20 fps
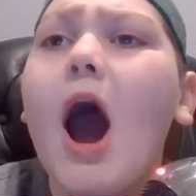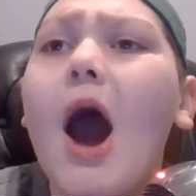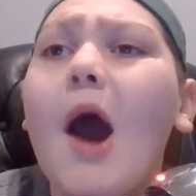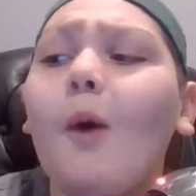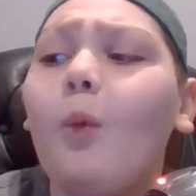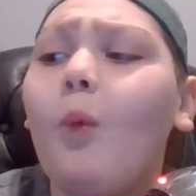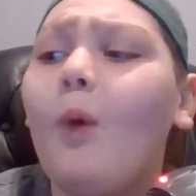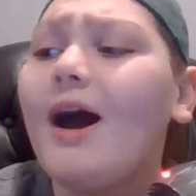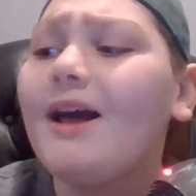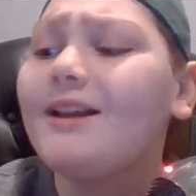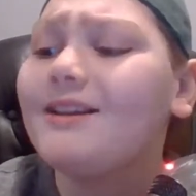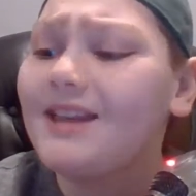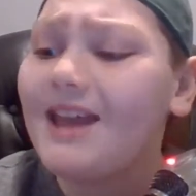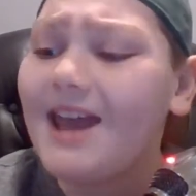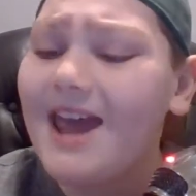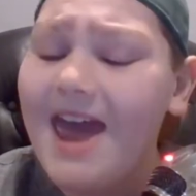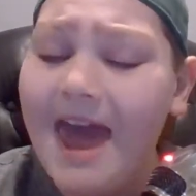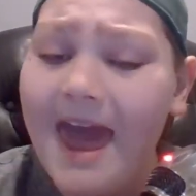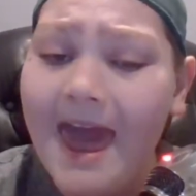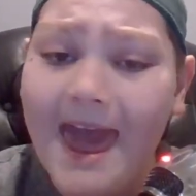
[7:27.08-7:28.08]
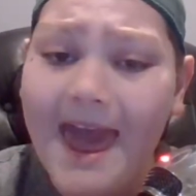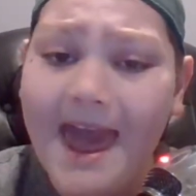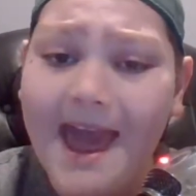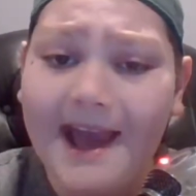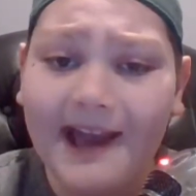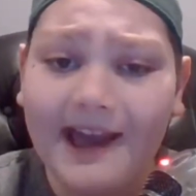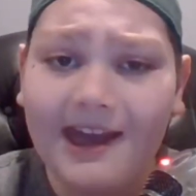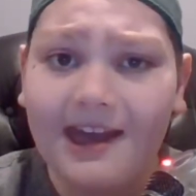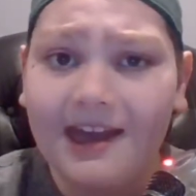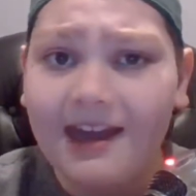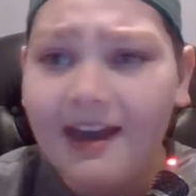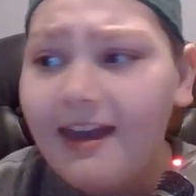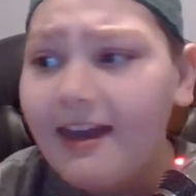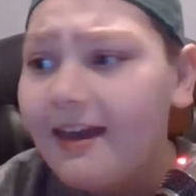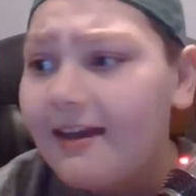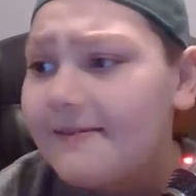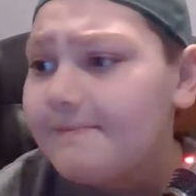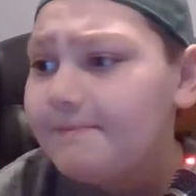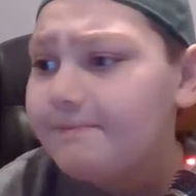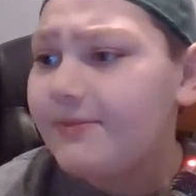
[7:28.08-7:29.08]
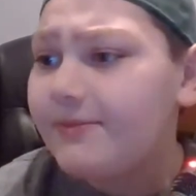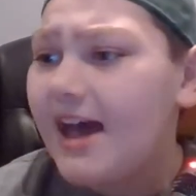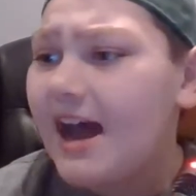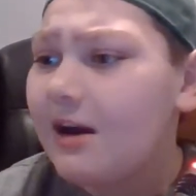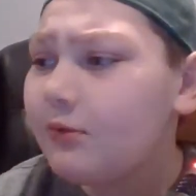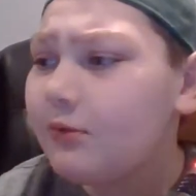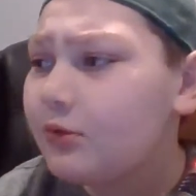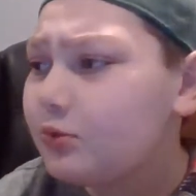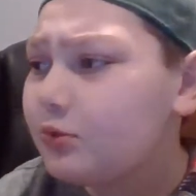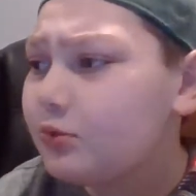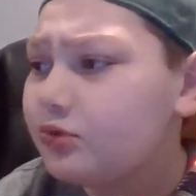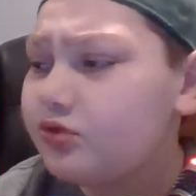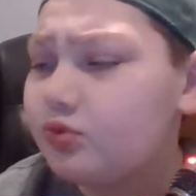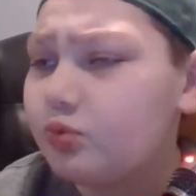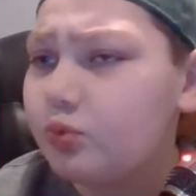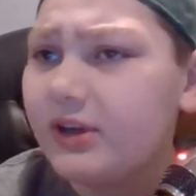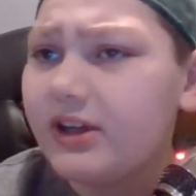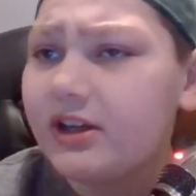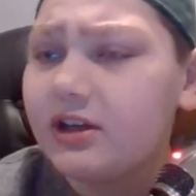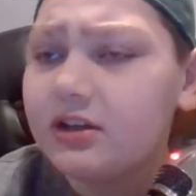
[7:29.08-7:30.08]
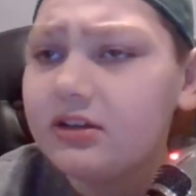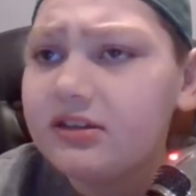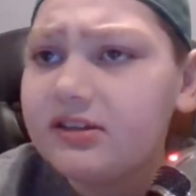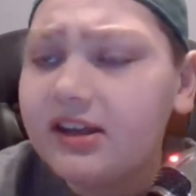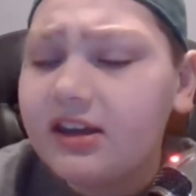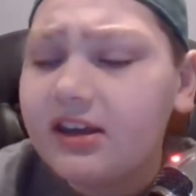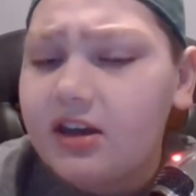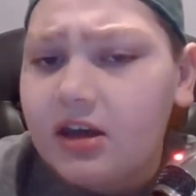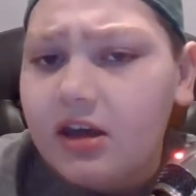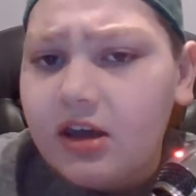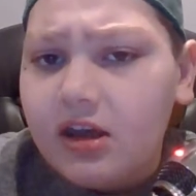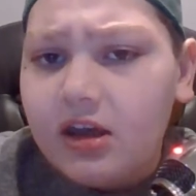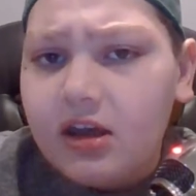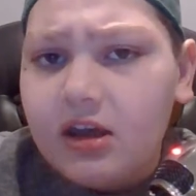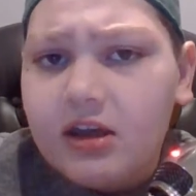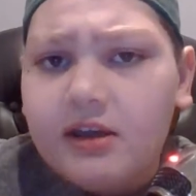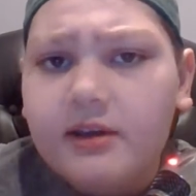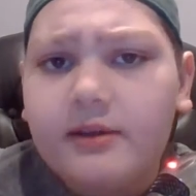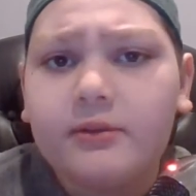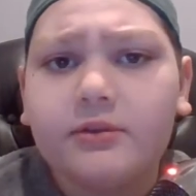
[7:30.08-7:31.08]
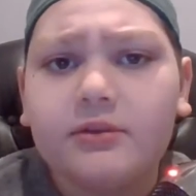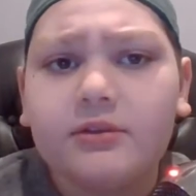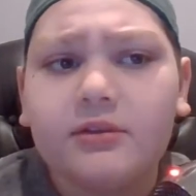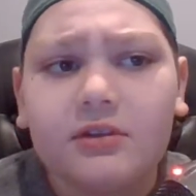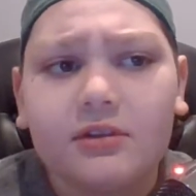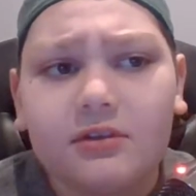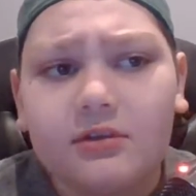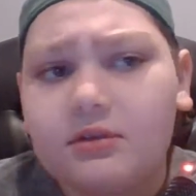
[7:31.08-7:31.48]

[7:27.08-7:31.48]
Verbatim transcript: What the heck? That one was weird. It's like he was.